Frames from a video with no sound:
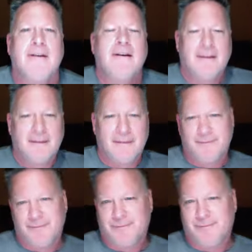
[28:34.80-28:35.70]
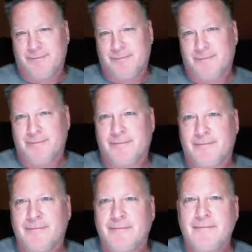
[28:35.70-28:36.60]

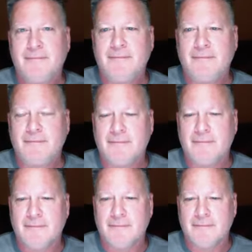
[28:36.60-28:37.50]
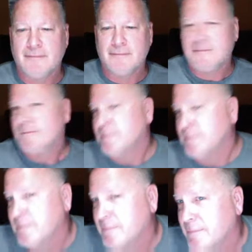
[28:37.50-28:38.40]

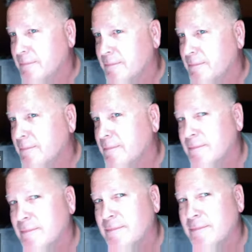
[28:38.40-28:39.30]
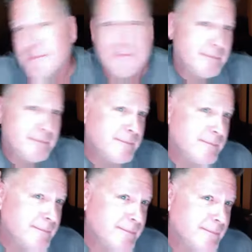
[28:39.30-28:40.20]

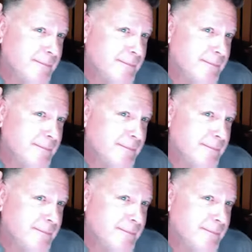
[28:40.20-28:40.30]
(silence)